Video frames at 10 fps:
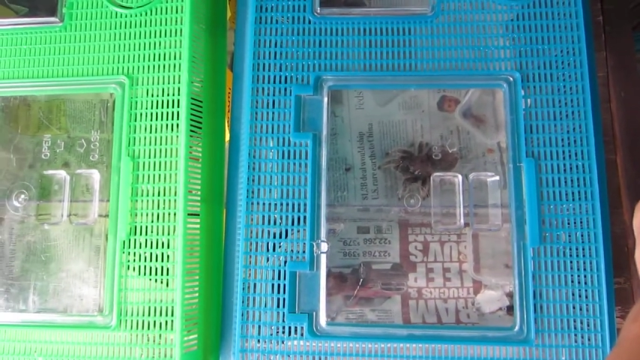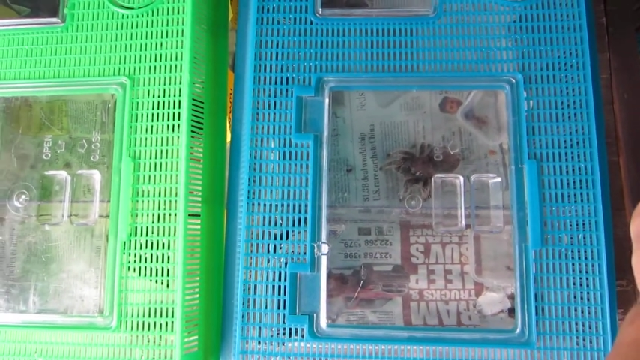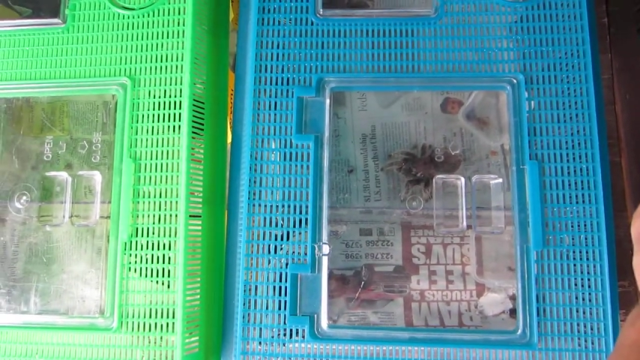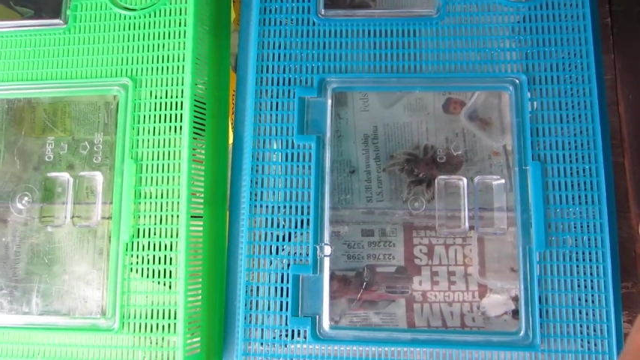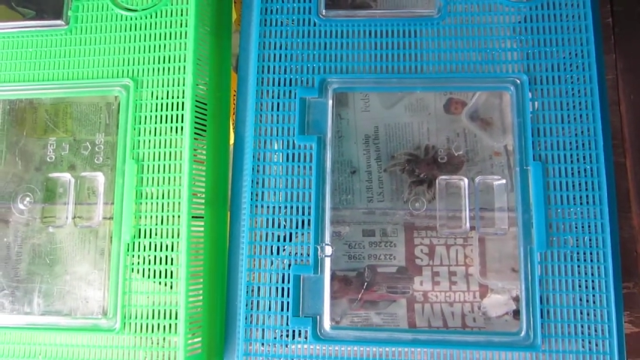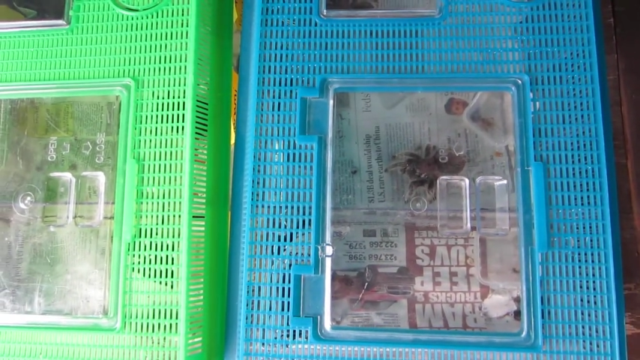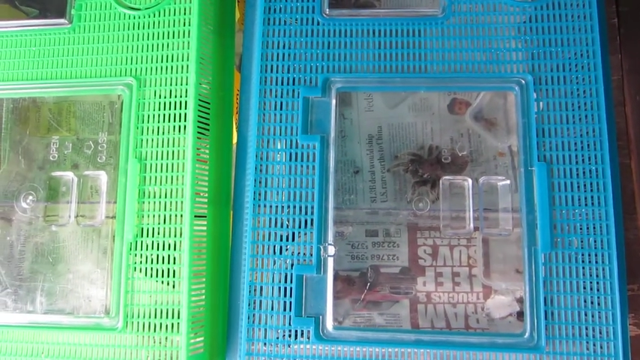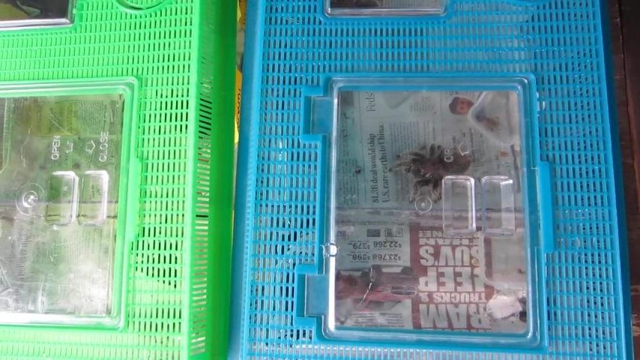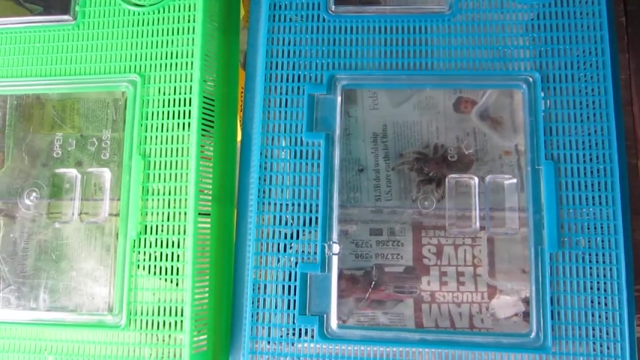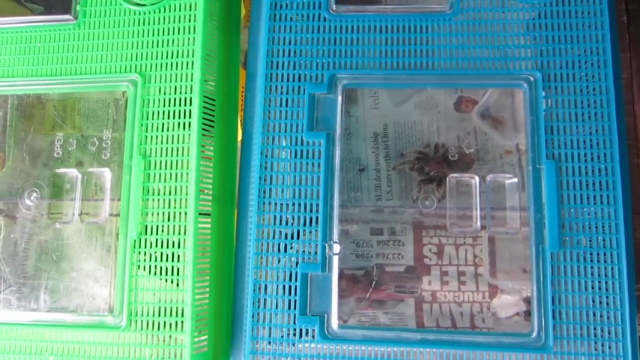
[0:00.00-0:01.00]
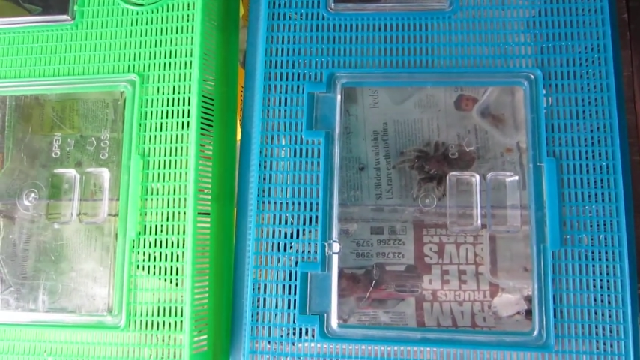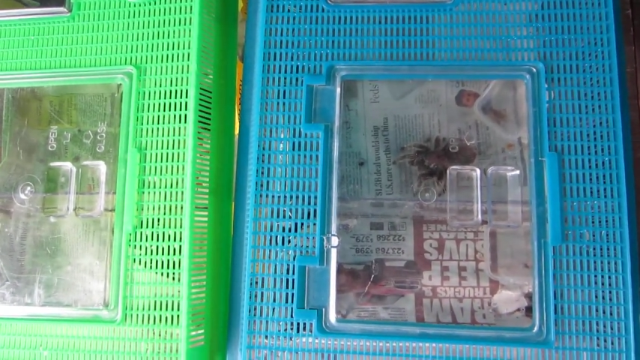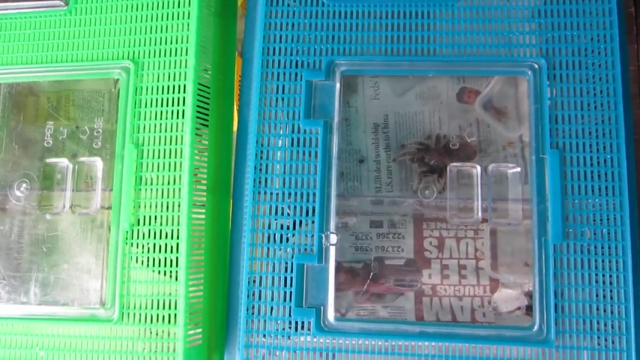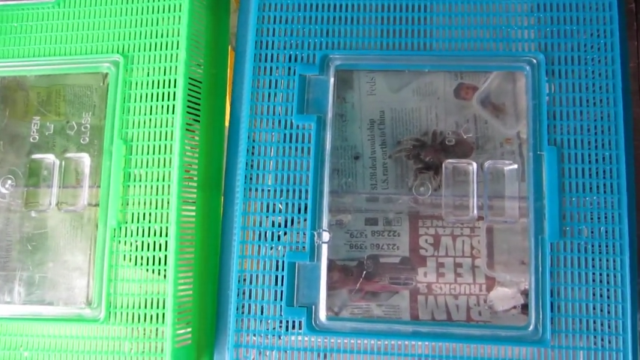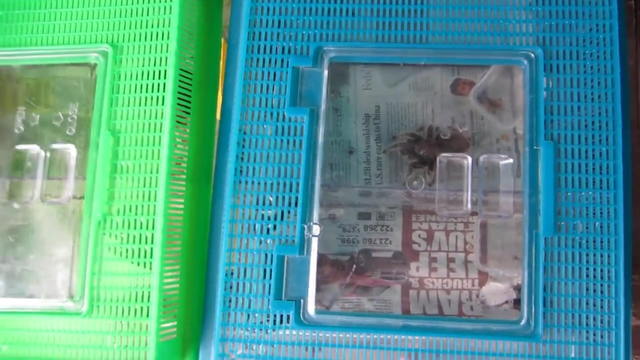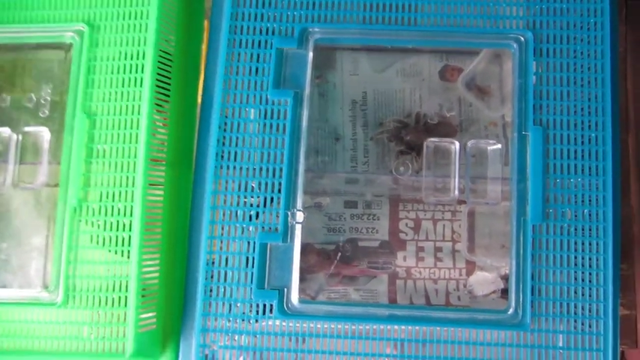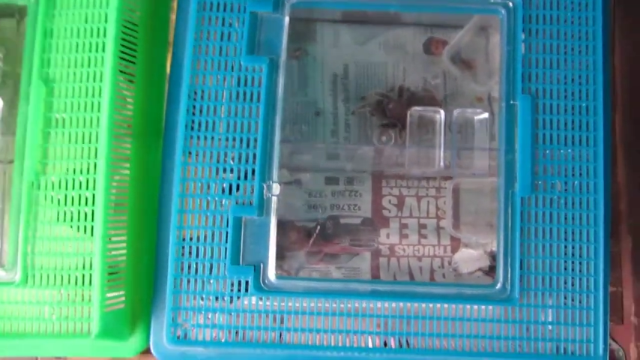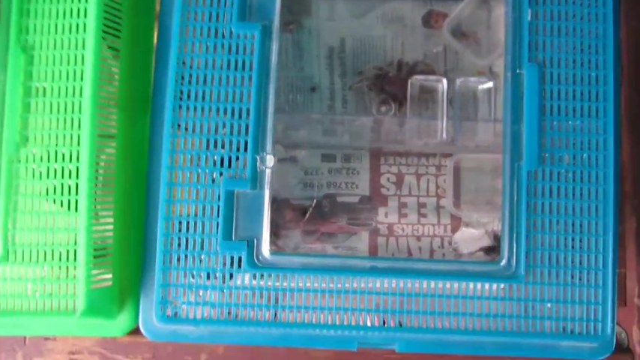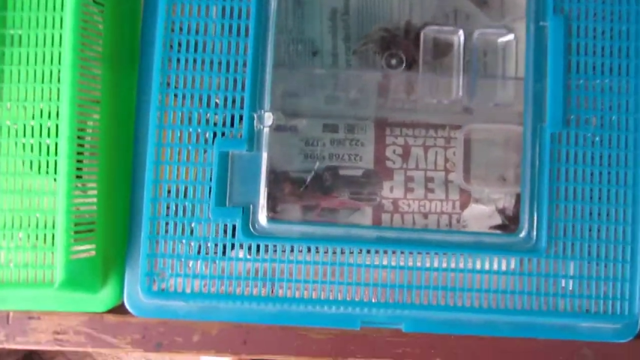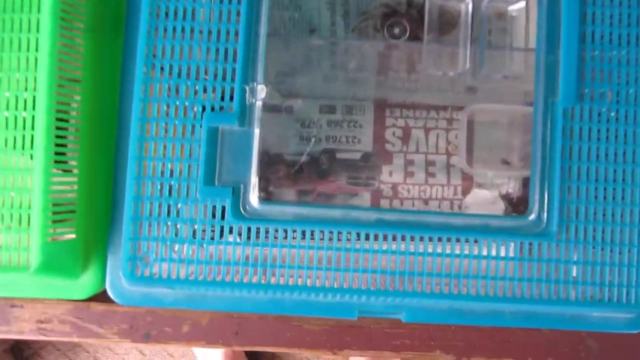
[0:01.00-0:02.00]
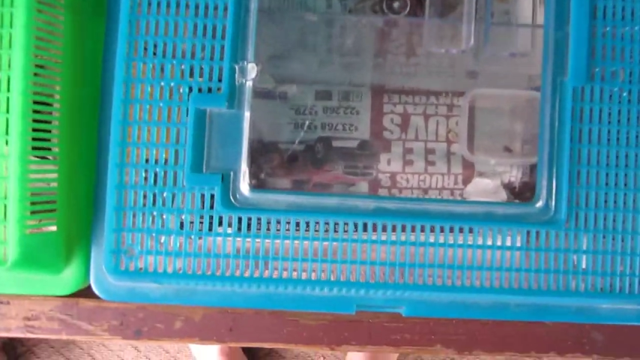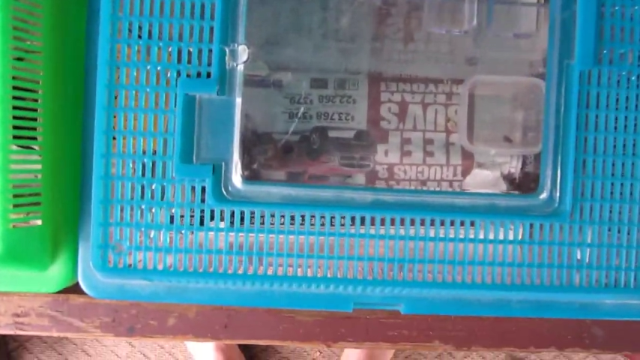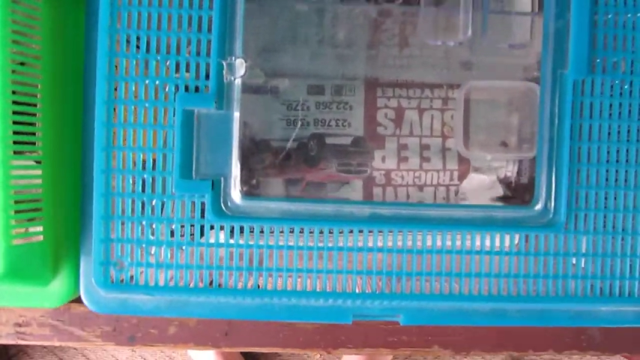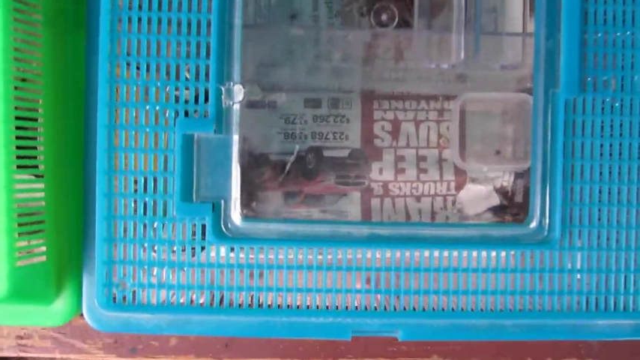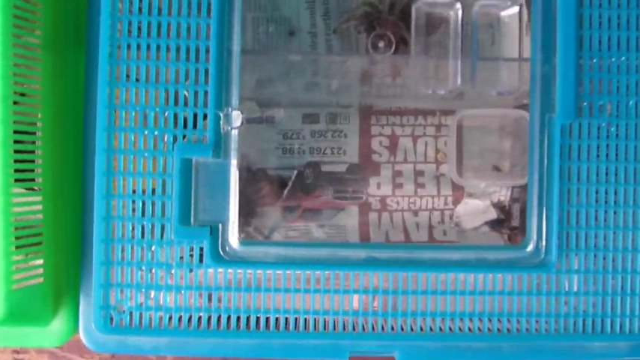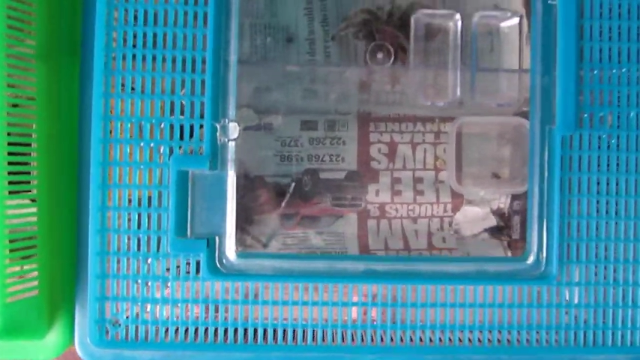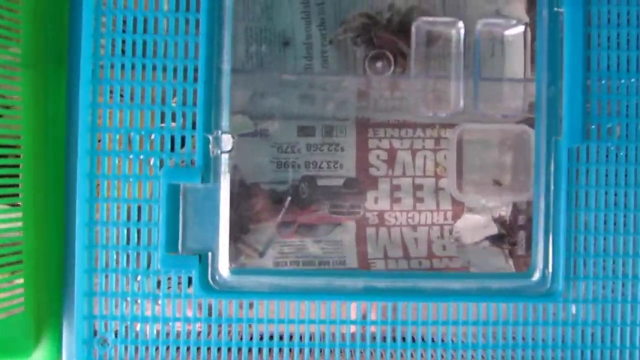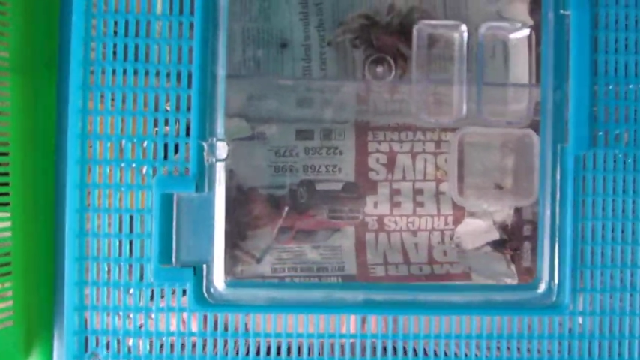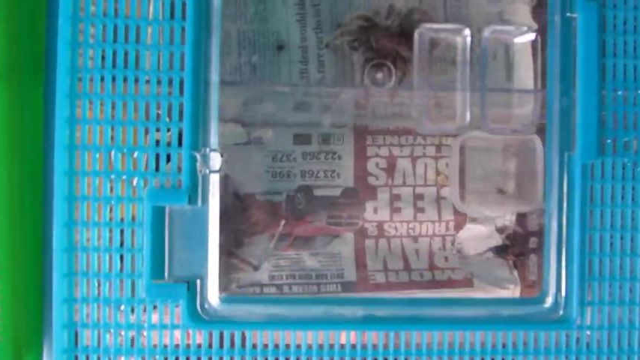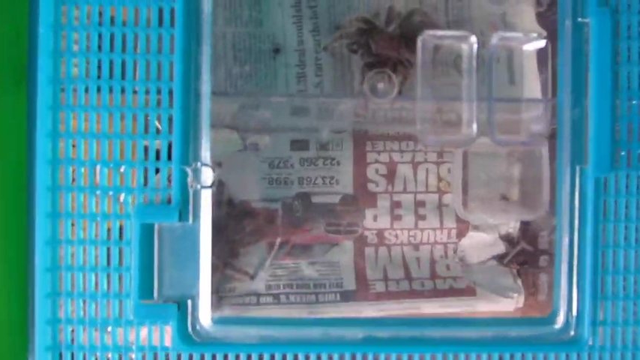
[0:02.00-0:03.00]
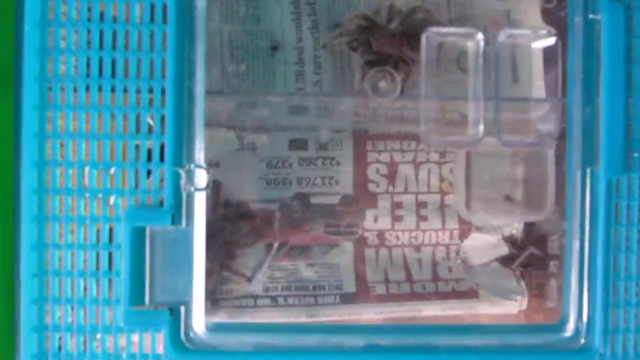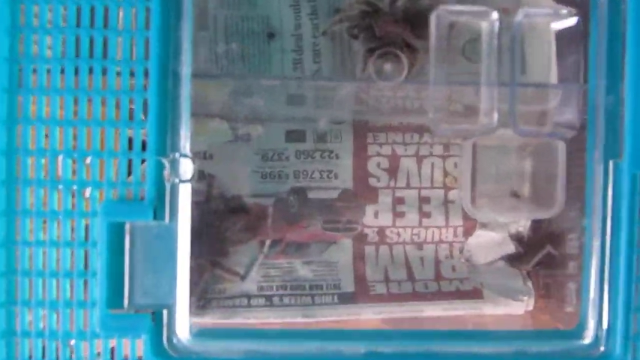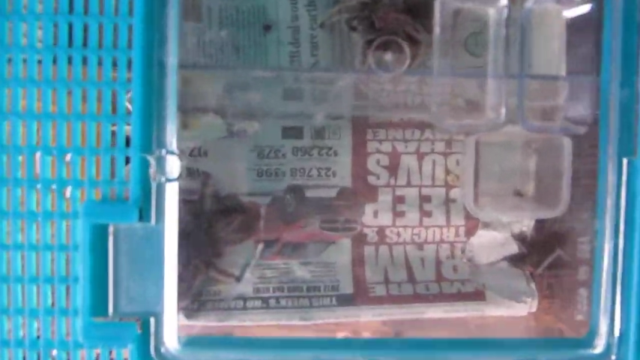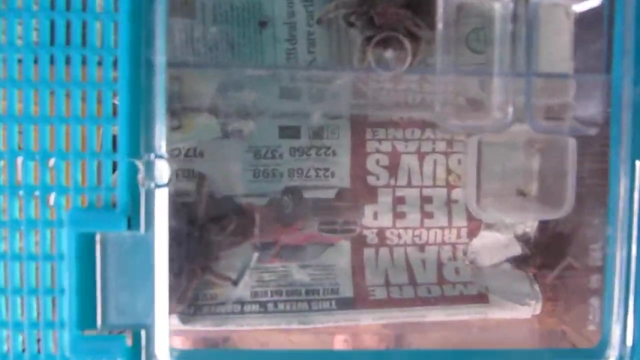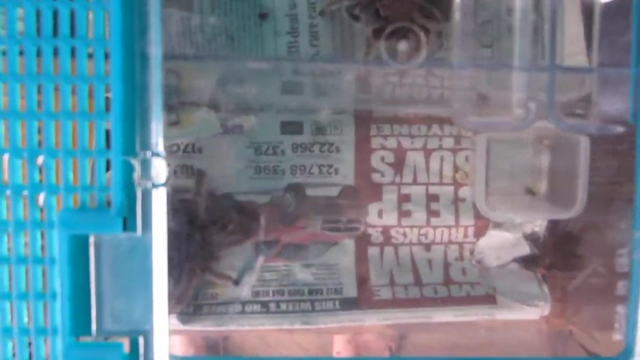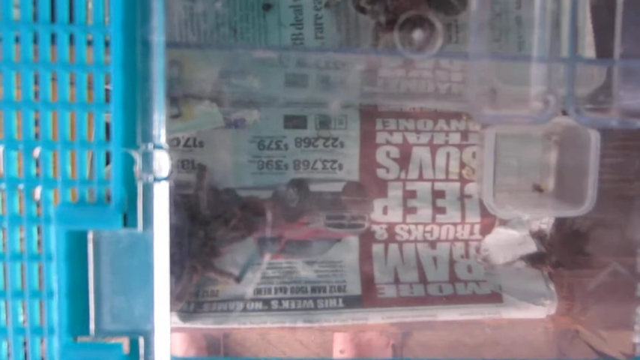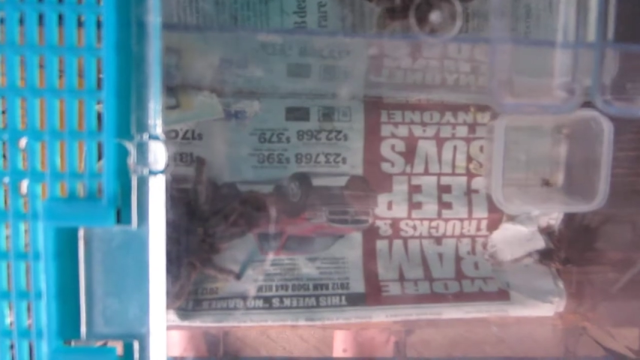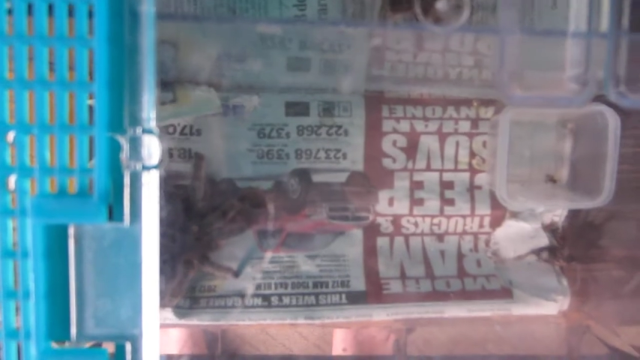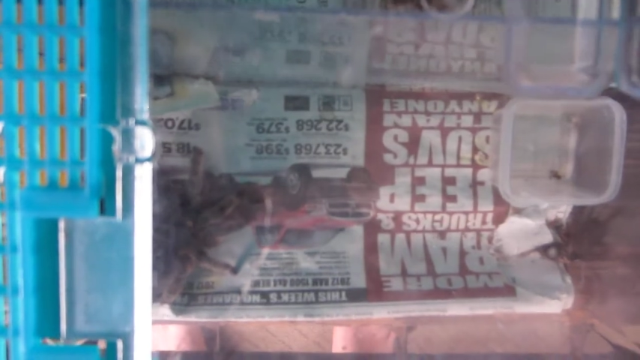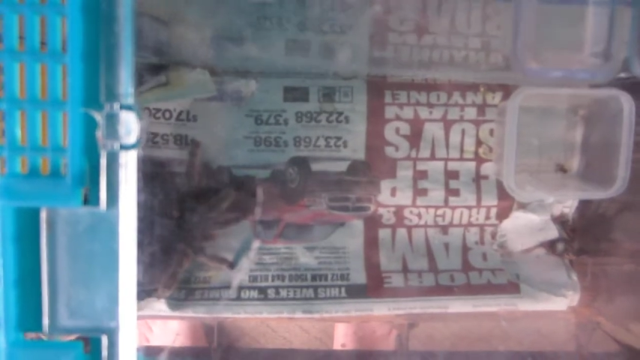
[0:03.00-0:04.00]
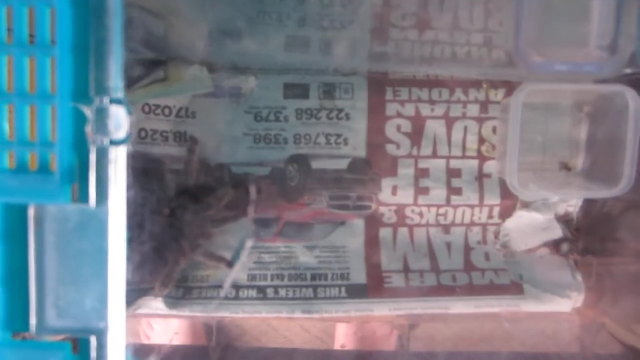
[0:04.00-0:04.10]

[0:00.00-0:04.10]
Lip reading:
Nobody's mouth can be seen.